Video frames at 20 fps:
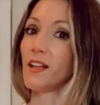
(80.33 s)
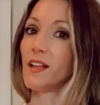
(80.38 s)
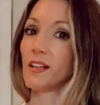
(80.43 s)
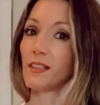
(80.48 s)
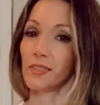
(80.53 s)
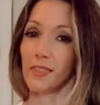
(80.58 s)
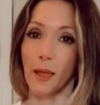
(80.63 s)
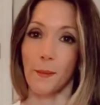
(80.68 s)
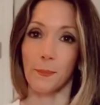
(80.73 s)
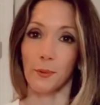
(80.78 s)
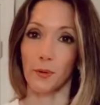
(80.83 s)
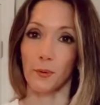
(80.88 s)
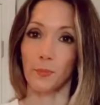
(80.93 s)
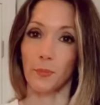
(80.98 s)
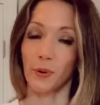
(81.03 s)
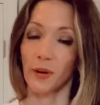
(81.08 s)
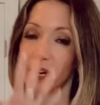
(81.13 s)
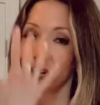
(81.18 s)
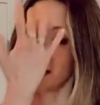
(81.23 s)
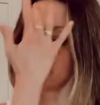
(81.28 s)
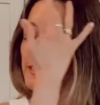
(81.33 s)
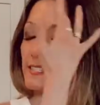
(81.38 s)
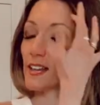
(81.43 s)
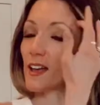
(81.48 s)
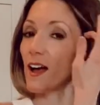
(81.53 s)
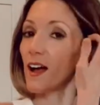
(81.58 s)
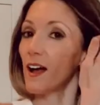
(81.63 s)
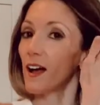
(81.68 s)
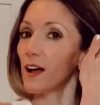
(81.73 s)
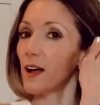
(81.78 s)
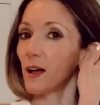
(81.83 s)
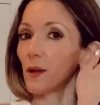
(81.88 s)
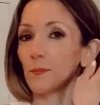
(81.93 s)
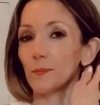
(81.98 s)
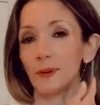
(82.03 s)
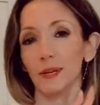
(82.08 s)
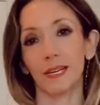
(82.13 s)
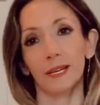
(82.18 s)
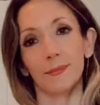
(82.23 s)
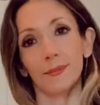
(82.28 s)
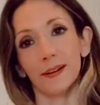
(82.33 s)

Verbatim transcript: leopard print, um, but keeping